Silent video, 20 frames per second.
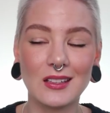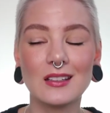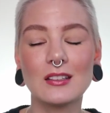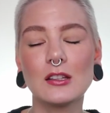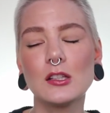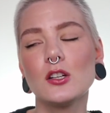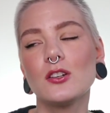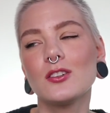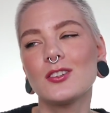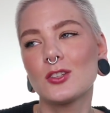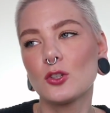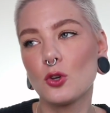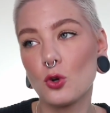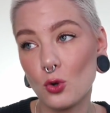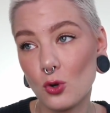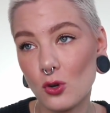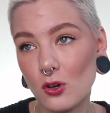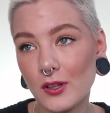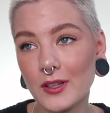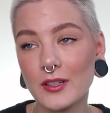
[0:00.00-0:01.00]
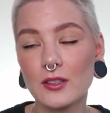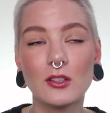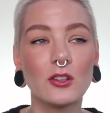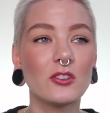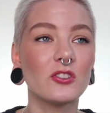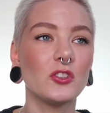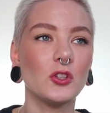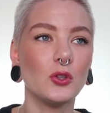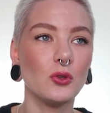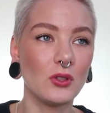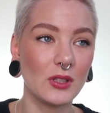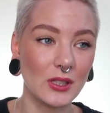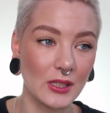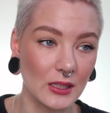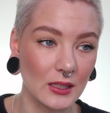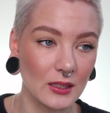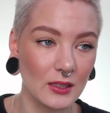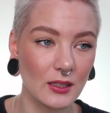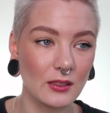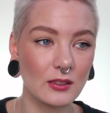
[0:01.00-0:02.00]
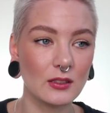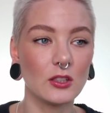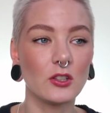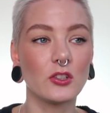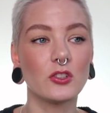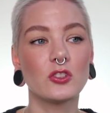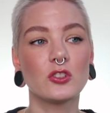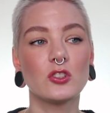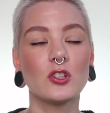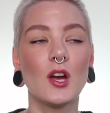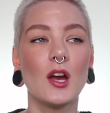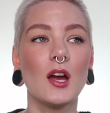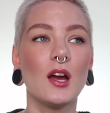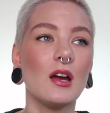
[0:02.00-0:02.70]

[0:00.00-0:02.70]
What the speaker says: It looks cool, it looks unique, it looks